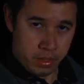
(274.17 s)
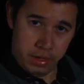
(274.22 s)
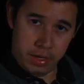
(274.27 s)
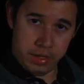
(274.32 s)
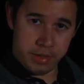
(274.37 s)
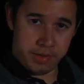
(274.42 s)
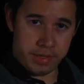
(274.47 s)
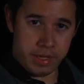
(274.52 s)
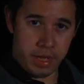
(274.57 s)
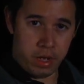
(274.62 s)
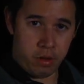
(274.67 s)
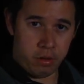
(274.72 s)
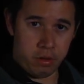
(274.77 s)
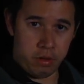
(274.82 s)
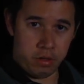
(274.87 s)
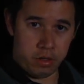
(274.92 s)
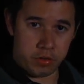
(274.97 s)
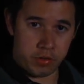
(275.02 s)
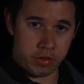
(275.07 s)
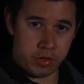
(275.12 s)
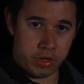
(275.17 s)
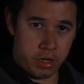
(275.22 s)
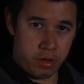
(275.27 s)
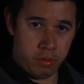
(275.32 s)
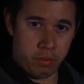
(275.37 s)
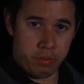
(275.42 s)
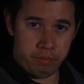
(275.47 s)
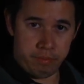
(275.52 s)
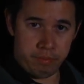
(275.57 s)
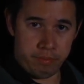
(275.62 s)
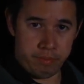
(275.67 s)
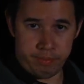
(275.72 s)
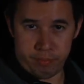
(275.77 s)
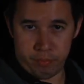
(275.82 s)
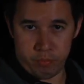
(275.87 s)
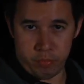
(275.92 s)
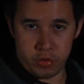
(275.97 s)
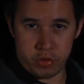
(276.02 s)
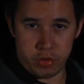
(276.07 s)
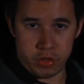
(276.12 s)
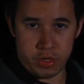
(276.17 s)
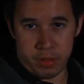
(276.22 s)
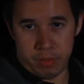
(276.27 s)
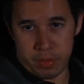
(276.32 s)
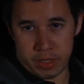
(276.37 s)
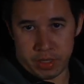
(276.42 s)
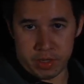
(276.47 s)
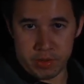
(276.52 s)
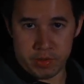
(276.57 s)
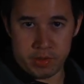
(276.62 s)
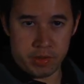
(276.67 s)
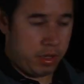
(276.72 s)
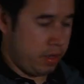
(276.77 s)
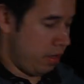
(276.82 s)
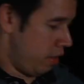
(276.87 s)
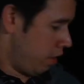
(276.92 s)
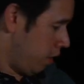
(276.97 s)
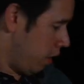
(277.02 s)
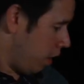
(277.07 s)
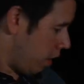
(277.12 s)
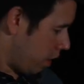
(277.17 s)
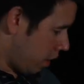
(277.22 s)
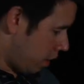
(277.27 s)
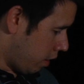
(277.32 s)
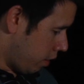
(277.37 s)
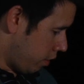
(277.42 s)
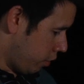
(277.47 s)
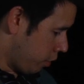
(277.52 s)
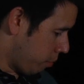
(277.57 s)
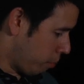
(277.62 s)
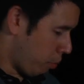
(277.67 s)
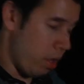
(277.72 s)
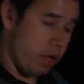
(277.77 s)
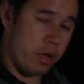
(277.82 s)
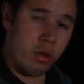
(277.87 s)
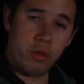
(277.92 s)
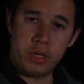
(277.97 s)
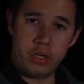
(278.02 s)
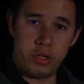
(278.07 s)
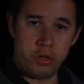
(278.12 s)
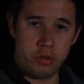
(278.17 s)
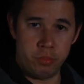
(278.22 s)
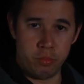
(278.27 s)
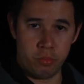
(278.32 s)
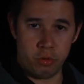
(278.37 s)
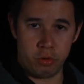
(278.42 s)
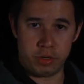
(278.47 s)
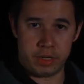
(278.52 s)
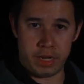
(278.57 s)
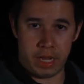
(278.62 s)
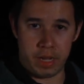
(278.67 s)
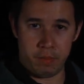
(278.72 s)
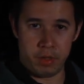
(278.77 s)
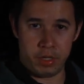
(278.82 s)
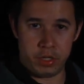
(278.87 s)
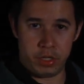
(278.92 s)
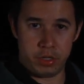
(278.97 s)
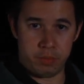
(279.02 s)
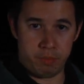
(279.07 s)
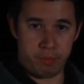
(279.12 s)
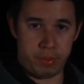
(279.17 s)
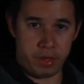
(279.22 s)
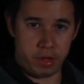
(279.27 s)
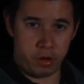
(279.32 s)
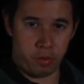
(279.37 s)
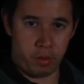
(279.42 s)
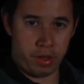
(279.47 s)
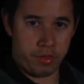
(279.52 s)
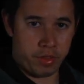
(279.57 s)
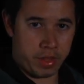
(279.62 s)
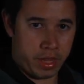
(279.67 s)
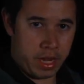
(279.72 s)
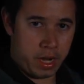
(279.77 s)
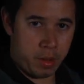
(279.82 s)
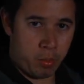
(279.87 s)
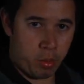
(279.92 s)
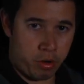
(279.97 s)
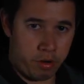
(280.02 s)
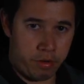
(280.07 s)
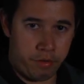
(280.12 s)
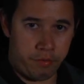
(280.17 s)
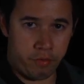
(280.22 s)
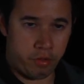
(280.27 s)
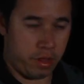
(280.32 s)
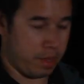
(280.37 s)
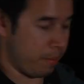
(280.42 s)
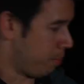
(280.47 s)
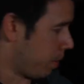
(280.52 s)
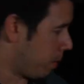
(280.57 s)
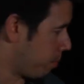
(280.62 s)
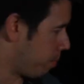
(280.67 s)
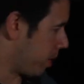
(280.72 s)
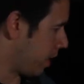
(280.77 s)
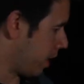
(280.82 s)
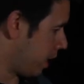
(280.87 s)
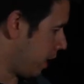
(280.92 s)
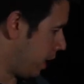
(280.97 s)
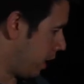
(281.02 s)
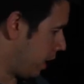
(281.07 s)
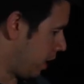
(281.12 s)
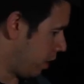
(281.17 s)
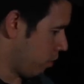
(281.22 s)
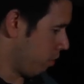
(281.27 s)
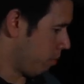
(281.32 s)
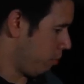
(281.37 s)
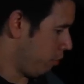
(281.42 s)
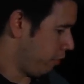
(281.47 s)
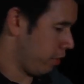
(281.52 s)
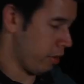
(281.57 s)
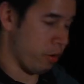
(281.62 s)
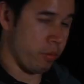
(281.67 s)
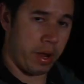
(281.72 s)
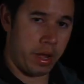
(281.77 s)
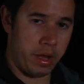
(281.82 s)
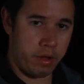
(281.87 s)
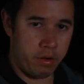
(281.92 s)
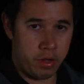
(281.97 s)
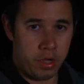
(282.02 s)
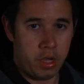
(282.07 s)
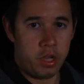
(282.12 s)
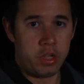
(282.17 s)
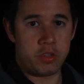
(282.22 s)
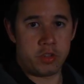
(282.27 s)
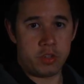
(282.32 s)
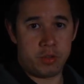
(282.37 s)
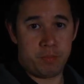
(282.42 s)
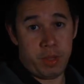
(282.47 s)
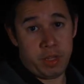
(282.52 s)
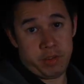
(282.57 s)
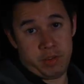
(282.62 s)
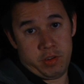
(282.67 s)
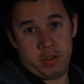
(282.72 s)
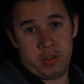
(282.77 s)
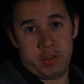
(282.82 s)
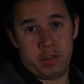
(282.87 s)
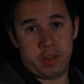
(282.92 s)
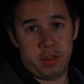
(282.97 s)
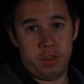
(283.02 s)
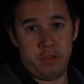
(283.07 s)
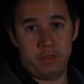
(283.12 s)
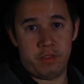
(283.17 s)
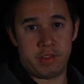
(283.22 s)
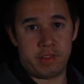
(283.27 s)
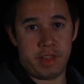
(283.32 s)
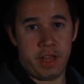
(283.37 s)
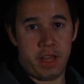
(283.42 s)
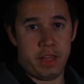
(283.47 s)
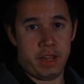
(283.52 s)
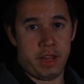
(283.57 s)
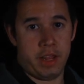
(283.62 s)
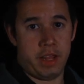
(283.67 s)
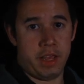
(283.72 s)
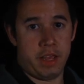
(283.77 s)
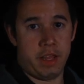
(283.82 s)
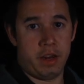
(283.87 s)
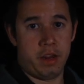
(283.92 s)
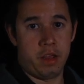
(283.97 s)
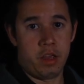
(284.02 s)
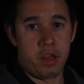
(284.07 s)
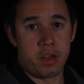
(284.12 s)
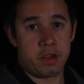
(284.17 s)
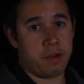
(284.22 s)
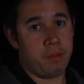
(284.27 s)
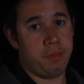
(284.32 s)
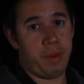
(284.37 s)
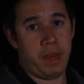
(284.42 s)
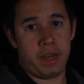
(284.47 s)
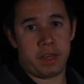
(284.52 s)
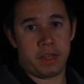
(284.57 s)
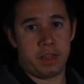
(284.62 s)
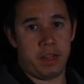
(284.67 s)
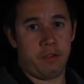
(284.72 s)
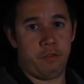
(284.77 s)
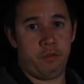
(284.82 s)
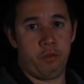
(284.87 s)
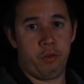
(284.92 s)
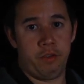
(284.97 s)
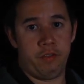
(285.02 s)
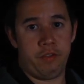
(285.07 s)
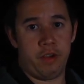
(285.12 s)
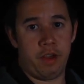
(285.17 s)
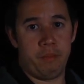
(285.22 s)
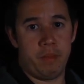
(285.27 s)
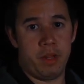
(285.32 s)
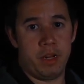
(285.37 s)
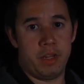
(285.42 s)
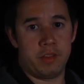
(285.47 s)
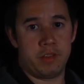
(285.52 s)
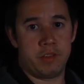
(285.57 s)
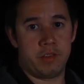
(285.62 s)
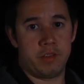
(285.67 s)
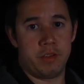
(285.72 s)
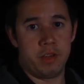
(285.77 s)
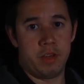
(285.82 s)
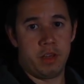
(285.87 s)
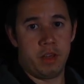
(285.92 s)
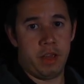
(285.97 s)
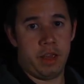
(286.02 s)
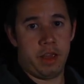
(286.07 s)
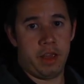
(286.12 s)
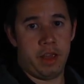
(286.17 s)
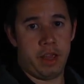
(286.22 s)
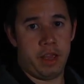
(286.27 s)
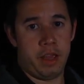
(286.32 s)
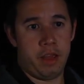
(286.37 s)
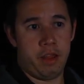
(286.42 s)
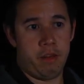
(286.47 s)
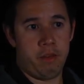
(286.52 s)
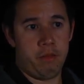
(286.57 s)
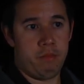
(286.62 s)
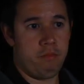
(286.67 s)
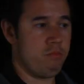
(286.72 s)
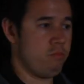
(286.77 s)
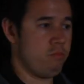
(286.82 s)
and see how it looks, once you're done, because you could probably only do more damage being around the camera for like bumping it or moving around. So it's best just to leave the site and come back in like 45 minutes and